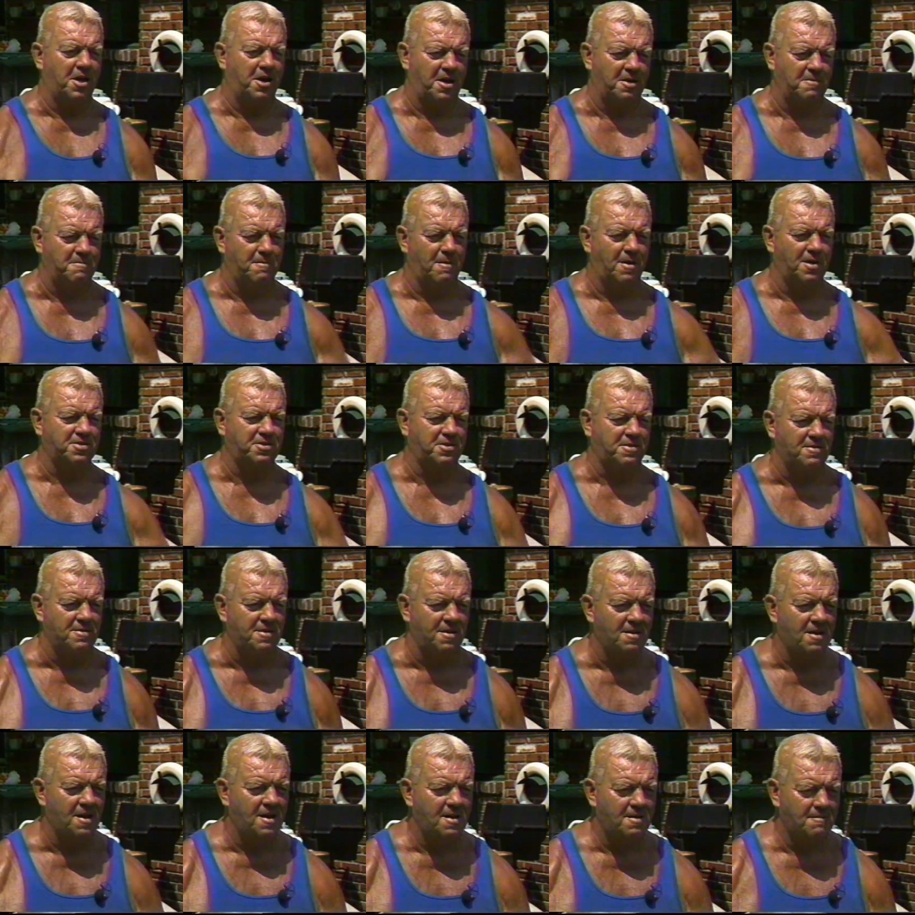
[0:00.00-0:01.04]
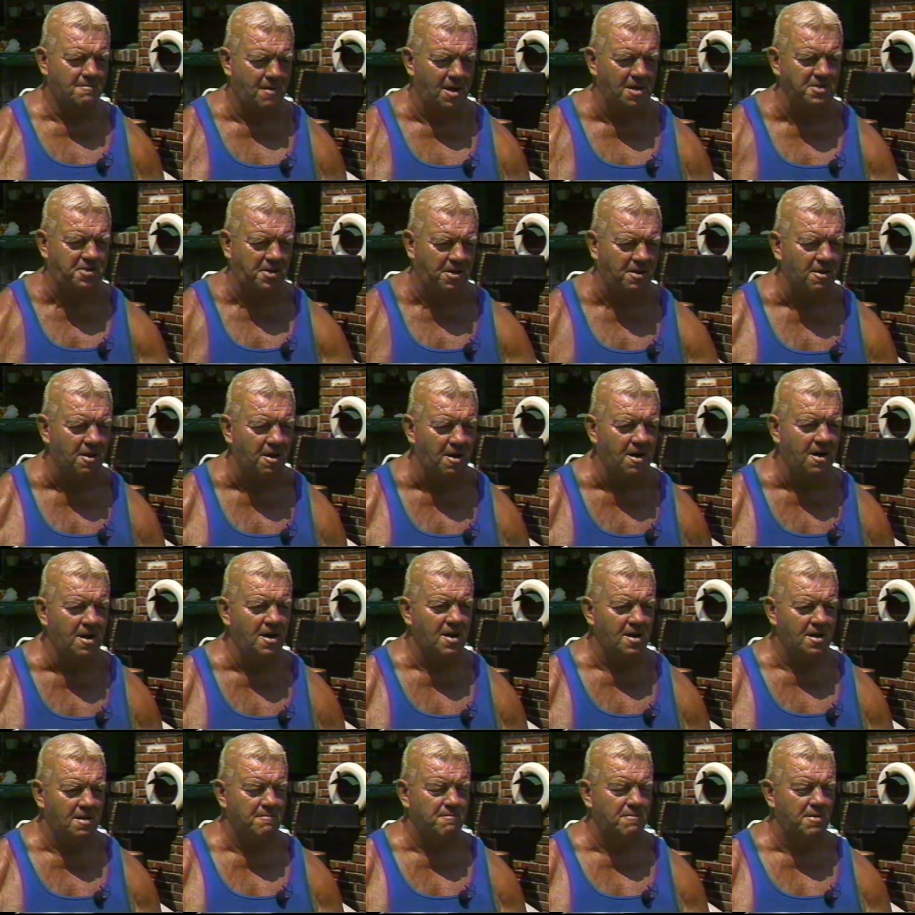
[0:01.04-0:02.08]
you get muscular.
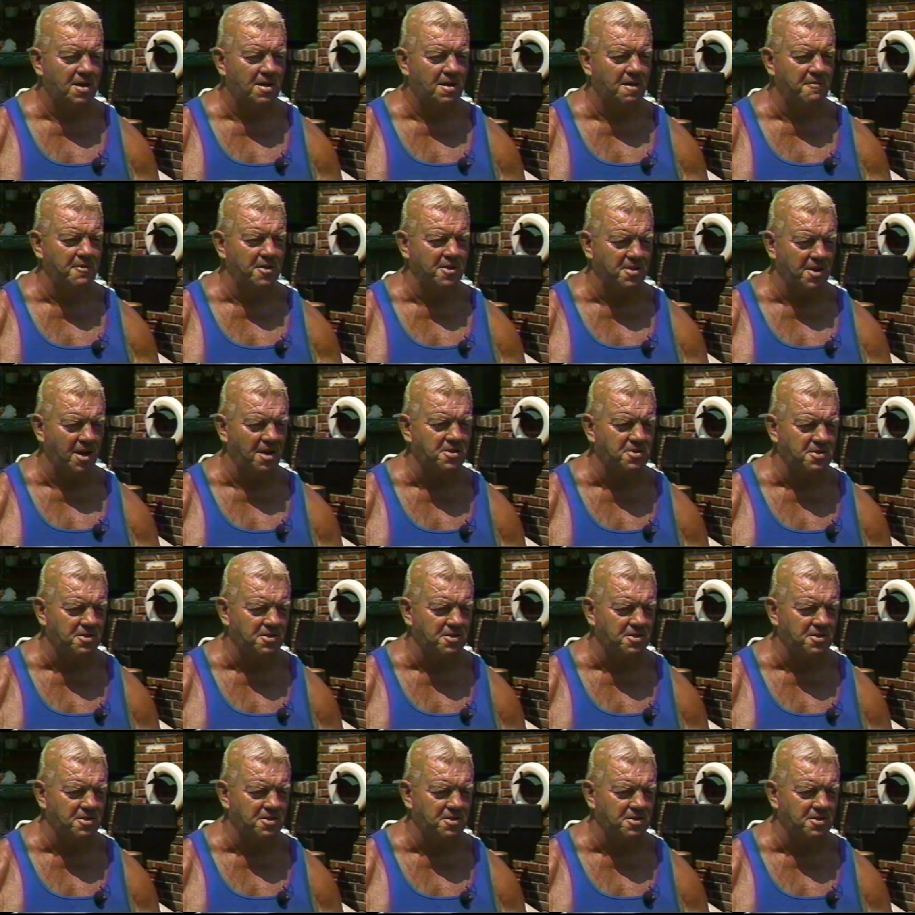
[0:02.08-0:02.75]
But if you take